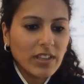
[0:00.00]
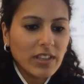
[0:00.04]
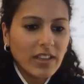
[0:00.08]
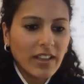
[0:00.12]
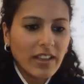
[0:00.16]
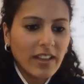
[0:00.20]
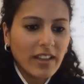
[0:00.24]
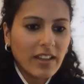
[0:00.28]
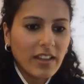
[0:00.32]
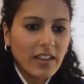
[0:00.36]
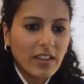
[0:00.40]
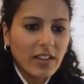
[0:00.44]

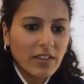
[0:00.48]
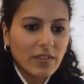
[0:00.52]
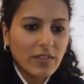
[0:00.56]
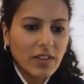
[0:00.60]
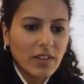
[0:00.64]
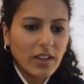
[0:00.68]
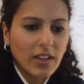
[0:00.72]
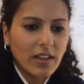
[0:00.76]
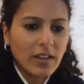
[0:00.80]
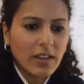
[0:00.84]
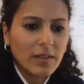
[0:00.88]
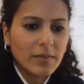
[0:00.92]
have,
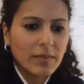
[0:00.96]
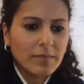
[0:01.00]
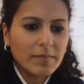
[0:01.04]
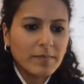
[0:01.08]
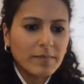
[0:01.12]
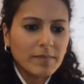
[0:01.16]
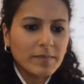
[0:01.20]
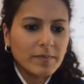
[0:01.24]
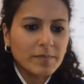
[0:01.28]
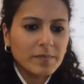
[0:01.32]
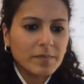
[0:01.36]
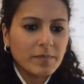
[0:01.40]

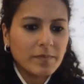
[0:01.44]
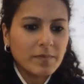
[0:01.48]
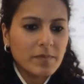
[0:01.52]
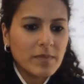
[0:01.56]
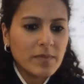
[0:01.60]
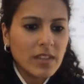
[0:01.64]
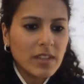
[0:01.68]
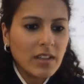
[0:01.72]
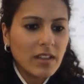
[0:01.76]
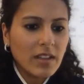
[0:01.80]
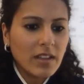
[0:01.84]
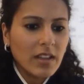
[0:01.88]

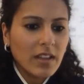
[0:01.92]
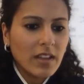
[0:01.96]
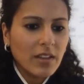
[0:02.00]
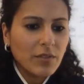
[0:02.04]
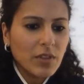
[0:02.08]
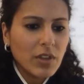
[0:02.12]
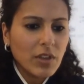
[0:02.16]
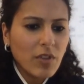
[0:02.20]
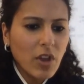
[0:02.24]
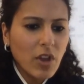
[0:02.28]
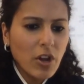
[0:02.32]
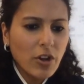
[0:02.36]

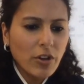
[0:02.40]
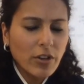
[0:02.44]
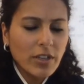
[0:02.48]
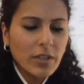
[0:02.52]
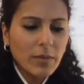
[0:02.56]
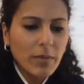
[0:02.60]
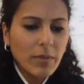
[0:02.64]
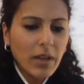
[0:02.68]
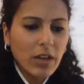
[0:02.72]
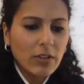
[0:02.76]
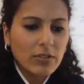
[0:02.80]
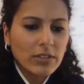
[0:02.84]
we've heard
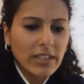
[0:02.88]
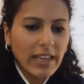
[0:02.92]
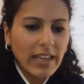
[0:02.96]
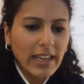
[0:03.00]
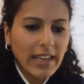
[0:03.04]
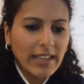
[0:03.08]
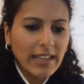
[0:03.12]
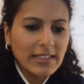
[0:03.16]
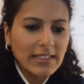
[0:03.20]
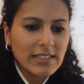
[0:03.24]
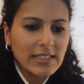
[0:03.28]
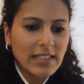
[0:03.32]
about
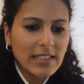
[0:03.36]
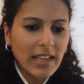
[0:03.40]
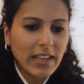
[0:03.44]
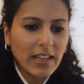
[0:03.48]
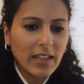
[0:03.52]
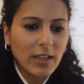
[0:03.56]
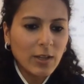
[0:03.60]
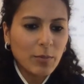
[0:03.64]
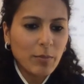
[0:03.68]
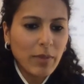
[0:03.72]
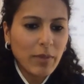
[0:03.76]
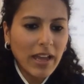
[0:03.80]
cans getting
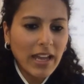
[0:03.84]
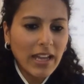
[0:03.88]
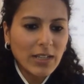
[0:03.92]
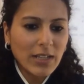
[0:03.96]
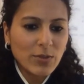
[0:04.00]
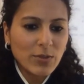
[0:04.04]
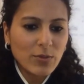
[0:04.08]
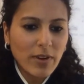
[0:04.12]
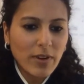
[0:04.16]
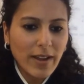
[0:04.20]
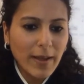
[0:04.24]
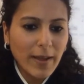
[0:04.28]
a bad
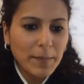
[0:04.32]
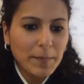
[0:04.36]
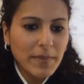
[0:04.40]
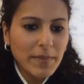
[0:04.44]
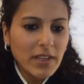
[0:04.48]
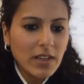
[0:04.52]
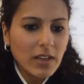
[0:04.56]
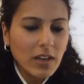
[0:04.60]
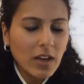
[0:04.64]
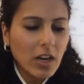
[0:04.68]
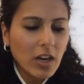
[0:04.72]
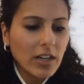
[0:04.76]
rap.
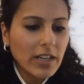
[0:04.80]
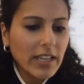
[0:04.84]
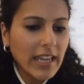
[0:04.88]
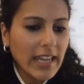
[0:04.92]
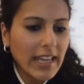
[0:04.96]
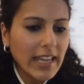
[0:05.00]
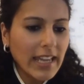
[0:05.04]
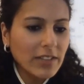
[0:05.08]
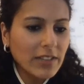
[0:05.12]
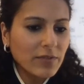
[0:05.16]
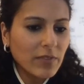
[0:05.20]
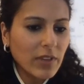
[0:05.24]
Are
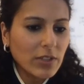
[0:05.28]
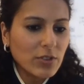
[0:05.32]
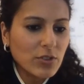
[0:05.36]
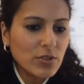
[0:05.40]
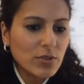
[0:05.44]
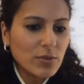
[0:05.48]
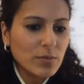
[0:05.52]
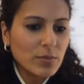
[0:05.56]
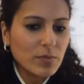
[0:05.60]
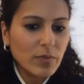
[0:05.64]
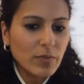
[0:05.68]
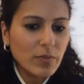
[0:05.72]
canned
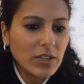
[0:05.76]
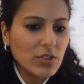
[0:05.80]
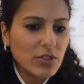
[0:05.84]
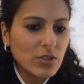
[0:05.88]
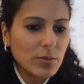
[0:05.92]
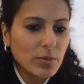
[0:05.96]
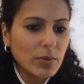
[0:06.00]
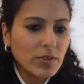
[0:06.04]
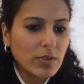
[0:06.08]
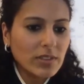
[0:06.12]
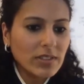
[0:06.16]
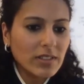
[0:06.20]

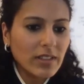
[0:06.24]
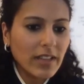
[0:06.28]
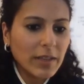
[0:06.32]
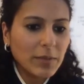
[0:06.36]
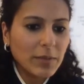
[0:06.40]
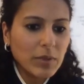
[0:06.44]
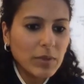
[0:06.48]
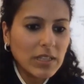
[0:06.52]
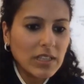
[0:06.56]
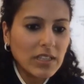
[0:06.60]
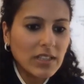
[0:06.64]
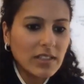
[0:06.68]
vegetables like
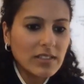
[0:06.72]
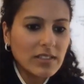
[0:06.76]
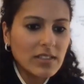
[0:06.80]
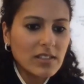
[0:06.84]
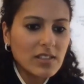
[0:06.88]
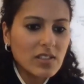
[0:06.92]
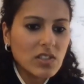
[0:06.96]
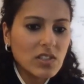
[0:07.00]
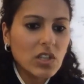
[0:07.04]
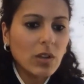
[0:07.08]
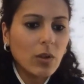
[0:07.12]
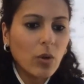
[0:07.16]
beans
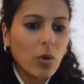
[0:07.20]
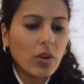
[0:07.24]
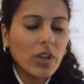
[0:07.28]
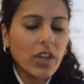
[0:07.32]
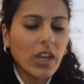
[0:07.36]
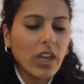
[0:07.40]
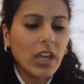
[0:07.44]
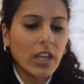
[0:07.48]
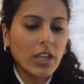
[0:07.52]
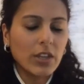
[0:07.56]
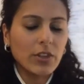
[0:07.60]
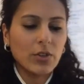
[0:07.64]
still okay
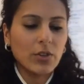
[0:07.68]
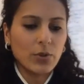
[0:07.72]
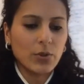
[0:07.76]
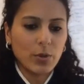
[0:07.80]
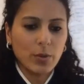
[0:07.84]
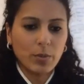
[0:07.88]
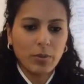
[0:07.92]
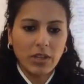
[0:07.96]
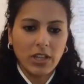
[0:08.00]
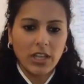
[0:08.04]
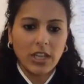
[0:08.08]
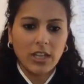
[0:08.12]
in your
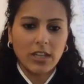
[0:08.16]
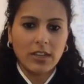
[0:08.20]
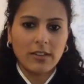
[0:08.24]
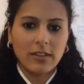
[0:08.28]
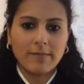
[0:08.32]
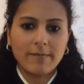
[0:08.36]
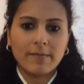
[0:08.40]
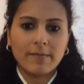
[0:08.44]
opinion?